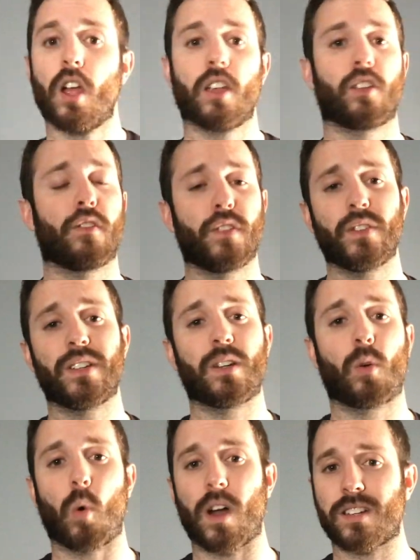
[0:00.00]
So if you have any
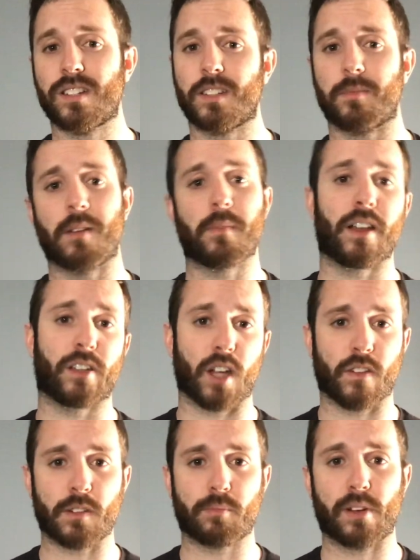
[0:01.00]
questions about my
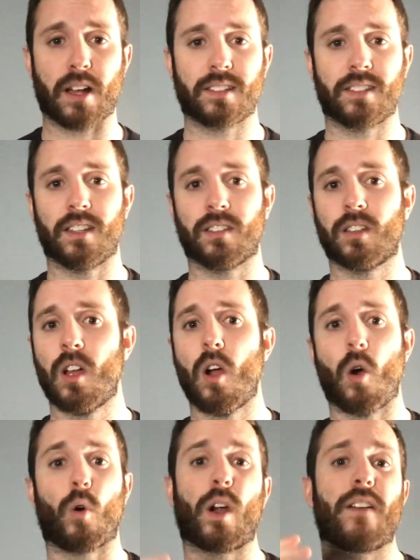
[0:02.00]
recovery process
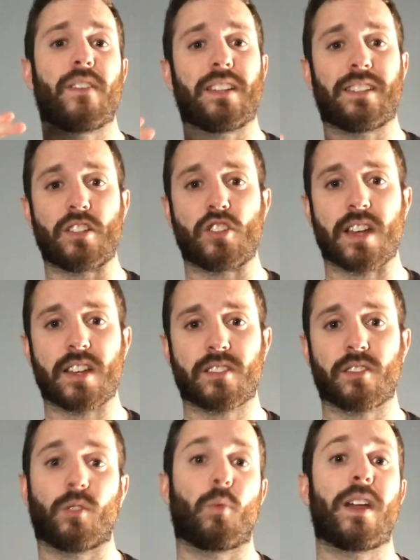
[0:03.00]
or have any
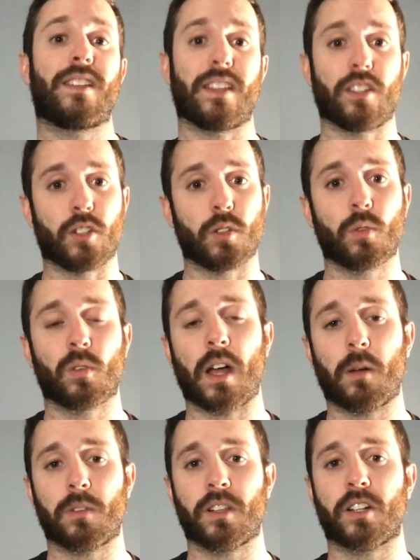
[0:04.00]
suggestions of ways that you
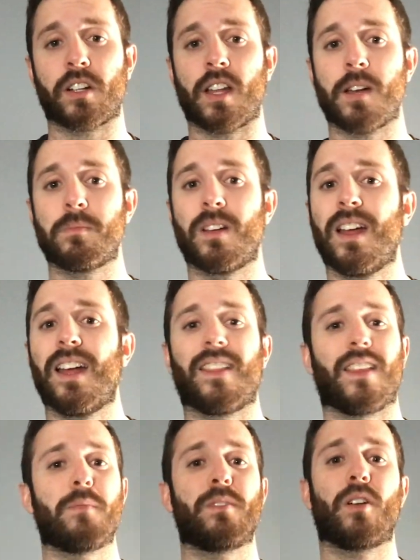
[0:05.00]
help clear it up,
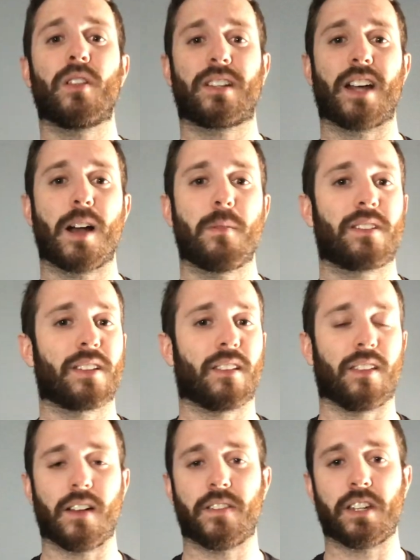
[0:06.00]
let me know in the comments. I'd
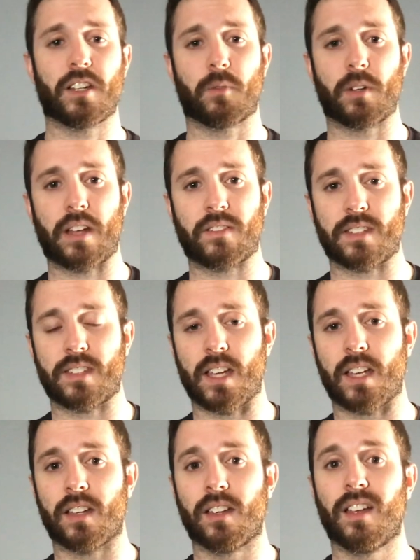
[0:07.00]
love to hear what you have to say.